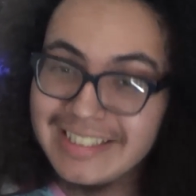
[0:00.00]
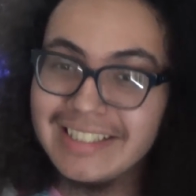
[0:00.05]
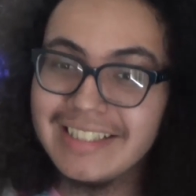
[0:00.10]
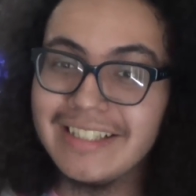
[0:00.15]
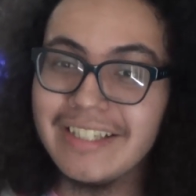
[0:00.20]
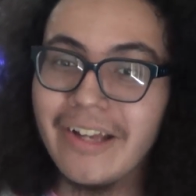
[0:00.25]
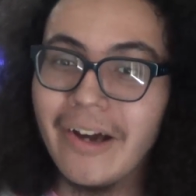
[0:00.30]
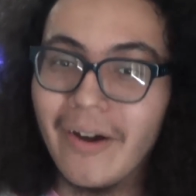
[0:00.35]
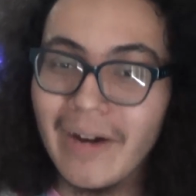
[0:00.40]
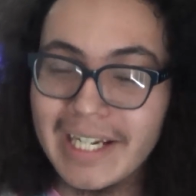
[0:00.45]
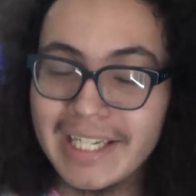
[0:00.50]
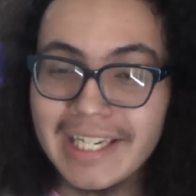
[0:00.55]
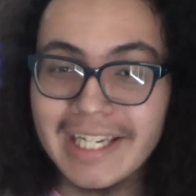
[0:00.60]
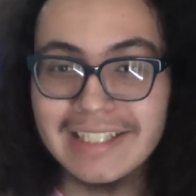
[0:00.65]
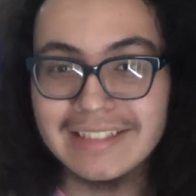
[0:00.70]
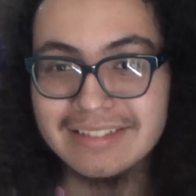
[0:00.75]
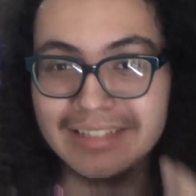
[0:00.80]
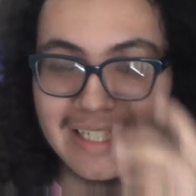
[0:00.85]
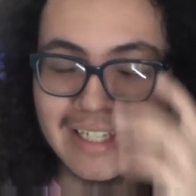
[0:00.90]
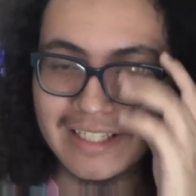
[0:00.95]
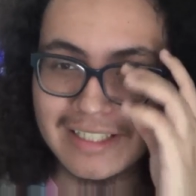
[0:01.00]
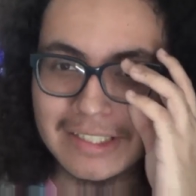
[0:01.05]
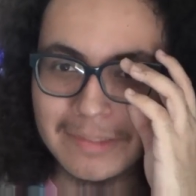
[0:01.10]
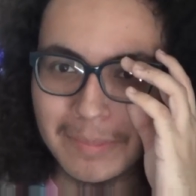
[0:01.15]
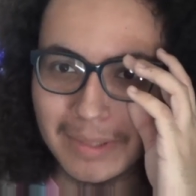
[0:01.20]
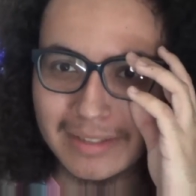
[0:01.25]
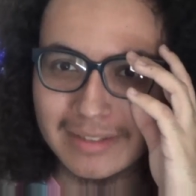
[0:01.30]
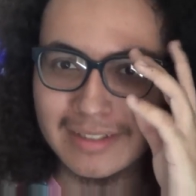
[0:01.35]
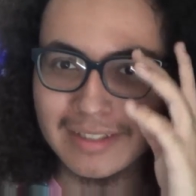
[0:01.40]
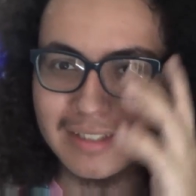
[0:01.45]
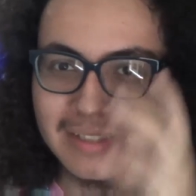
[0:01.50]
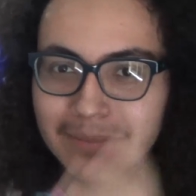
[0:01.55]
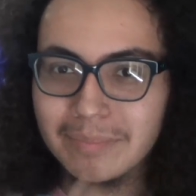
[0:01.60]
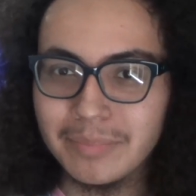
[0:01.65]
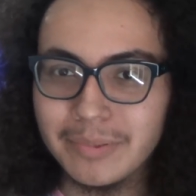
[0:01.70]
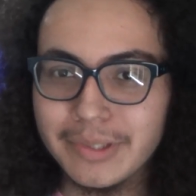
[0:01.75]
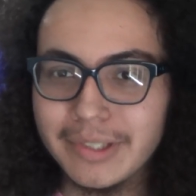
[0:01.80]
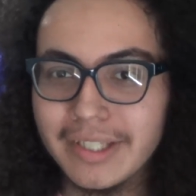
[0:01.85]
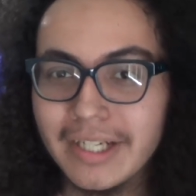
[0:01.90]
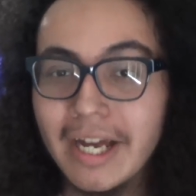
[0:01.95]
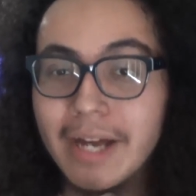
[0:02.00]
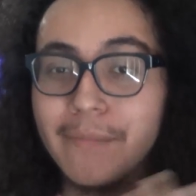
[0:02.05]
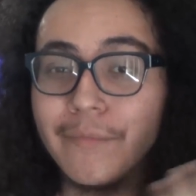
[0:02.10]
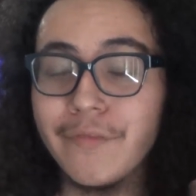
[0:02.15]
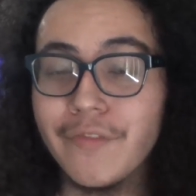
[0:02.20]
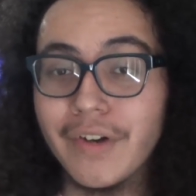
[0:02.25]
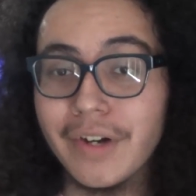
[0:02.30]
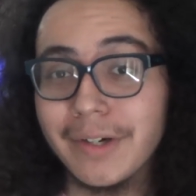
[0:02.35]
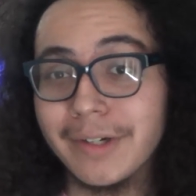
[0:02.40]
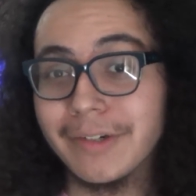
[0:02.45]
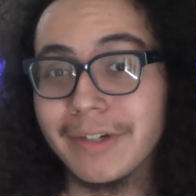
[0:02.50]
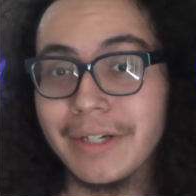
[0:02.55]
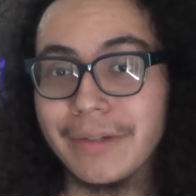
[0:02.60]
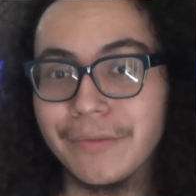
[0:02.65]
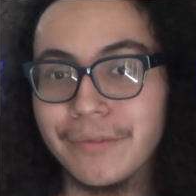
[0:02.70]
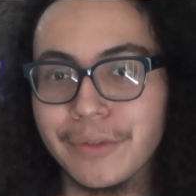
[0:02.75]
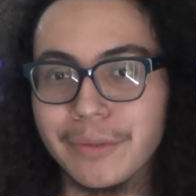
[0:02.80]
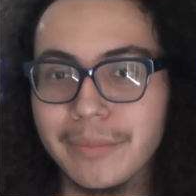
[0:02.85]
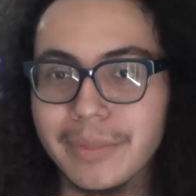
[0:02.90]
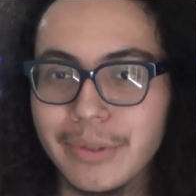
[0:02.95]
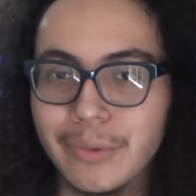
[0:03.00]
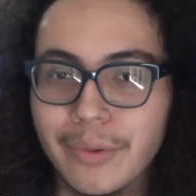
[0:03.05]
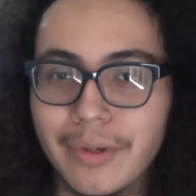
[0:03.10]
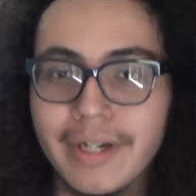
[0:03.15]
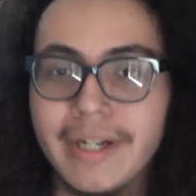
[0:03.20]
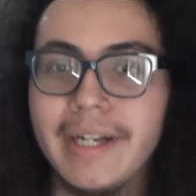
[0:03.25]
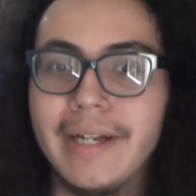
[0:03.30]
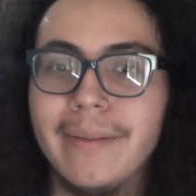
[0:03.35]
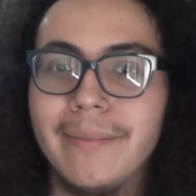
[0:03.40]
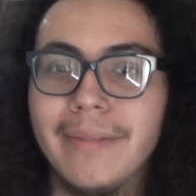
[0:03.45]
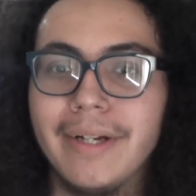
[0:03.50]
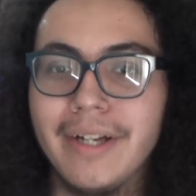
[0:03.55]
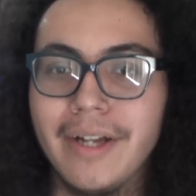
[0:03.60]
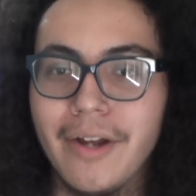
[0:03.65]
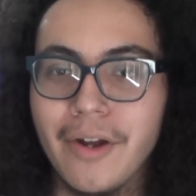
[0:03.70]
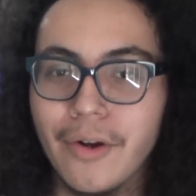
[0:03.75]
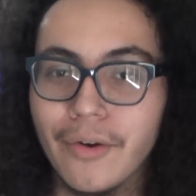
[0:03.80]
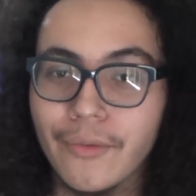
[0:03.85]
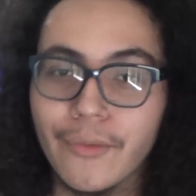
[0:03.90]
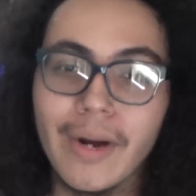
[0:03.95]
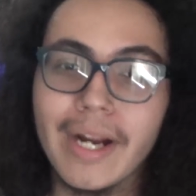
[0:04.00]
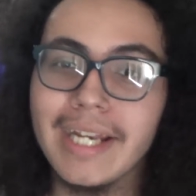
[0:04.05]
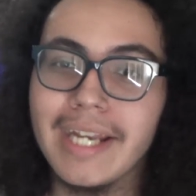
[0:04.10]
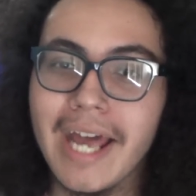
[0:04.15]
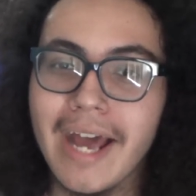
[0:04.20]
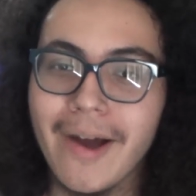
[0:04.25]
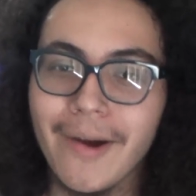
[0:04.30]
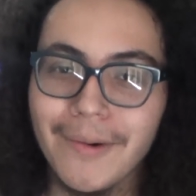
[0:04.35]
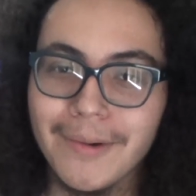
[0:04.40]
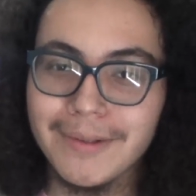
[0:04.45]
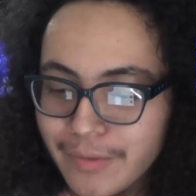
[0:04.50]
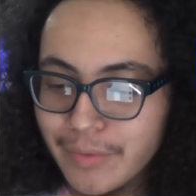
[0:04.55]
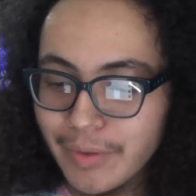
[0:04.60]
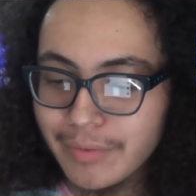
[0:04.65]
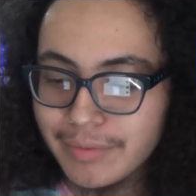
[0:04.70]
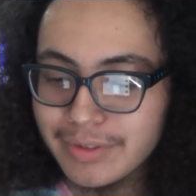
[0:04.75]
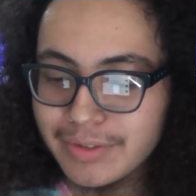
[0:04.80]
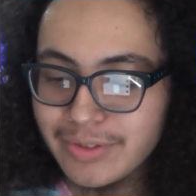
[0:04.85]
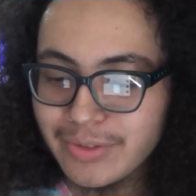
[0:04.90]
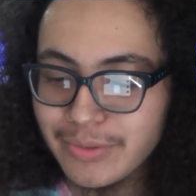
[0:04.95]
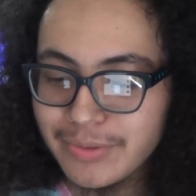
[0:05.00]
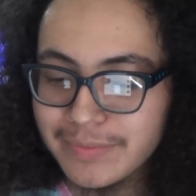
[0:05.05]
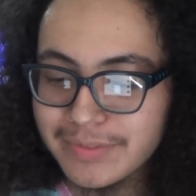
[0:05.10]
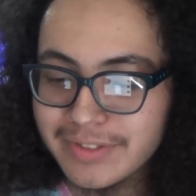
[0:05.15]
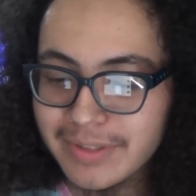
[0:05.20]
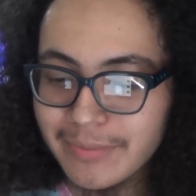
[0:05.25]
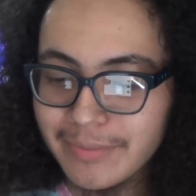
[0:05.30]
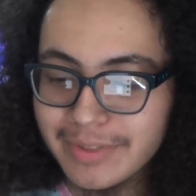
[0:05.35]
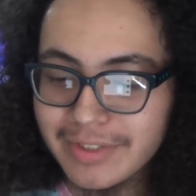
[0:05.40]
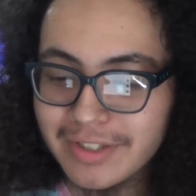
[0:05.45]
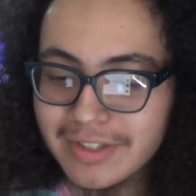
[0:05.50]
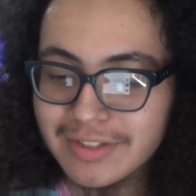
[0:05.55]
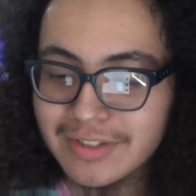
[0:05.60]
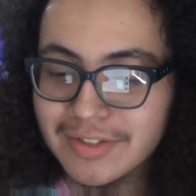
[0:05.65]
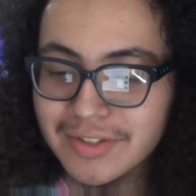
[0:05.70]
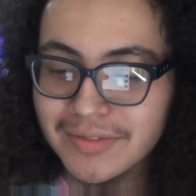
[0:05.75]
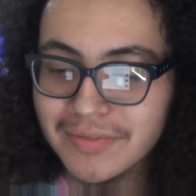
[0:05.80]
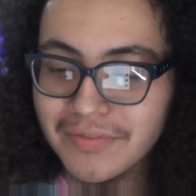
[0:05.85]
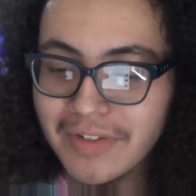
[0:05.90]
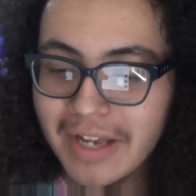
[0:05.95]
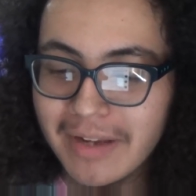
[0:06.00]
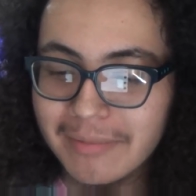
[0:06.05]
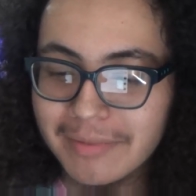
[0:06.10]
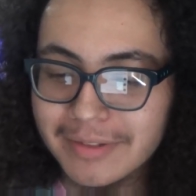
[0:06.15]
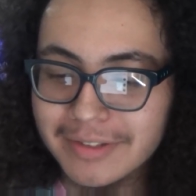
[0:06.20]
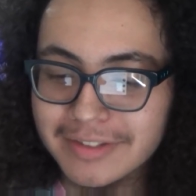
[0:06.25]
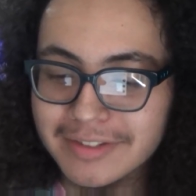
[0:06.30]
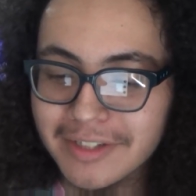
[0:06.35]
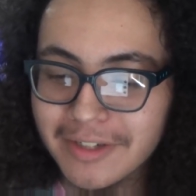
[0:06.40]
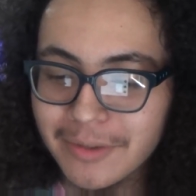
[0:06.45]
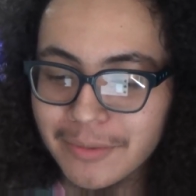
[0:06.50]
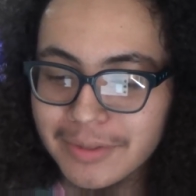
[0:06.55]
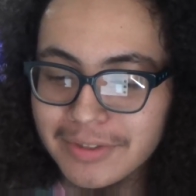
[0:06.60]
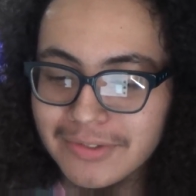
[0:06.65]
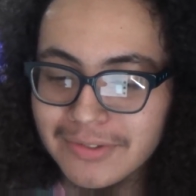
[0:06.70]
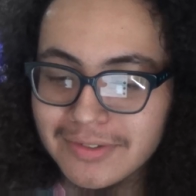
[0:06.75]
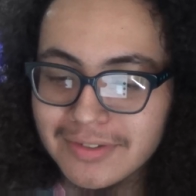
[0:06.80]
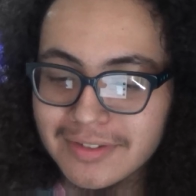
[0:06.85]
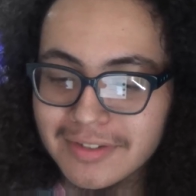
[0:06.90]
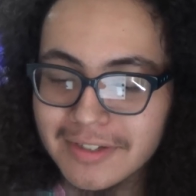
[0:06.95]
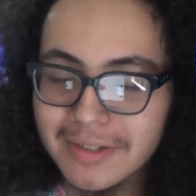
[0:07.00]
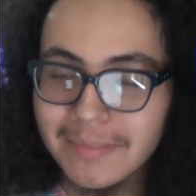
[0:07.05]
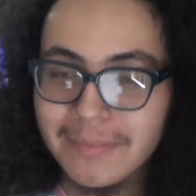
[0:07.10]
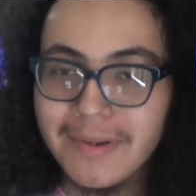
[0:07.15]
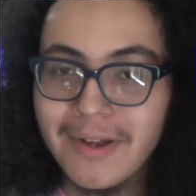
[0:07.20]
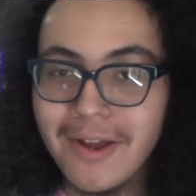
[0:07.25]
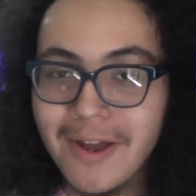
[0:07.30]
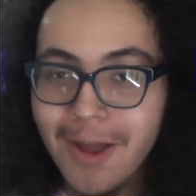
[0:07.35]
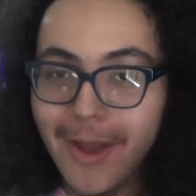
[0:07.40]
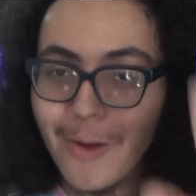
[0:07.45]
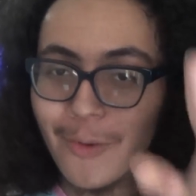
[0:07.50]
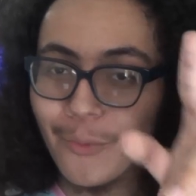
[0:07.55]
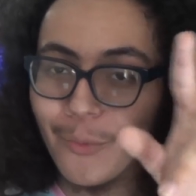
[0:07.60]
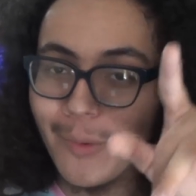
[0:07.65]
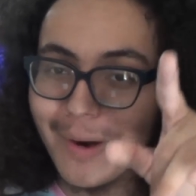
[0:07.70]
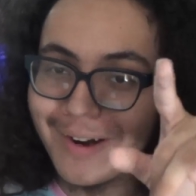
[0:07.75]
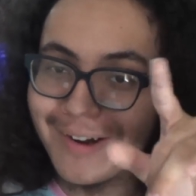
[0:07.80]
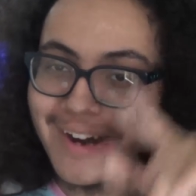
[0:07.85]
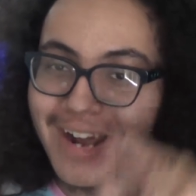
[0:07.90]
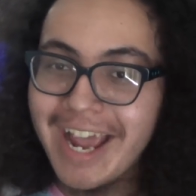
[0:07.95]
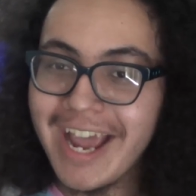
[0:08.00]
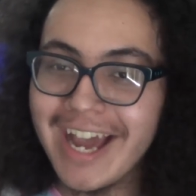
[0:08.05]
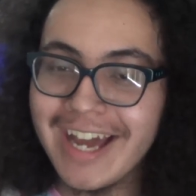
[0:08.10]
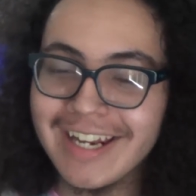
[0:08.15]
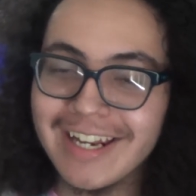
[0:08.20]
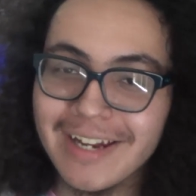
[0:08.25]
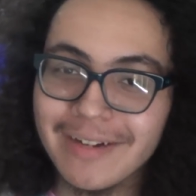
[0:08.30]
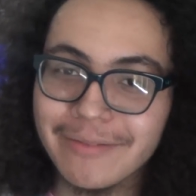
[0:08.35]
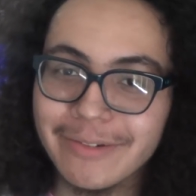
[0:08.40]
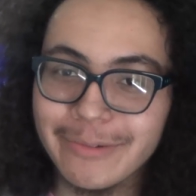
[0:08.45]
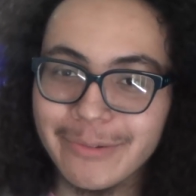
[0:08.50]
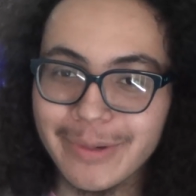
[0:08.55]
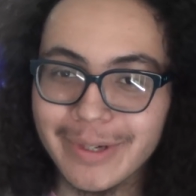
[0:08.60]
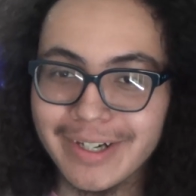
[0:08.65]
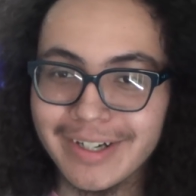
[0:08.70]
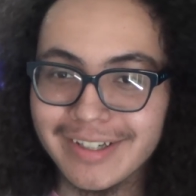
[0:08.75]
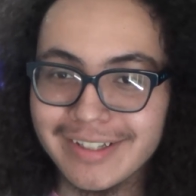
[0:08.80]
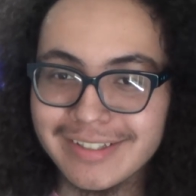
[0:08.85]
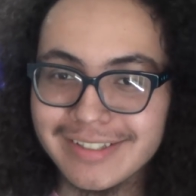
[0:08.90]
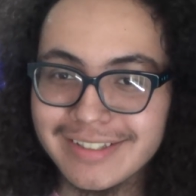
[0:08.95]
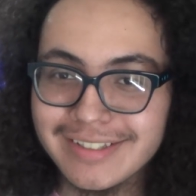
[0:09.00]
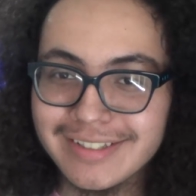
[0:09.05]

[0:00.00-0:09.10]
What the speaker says: no, I can't say I expected it, but I'm very grateful to be where I am right now. What would you do if someone cuts your fabulous hair when you sleep? Wear a hat everywhere.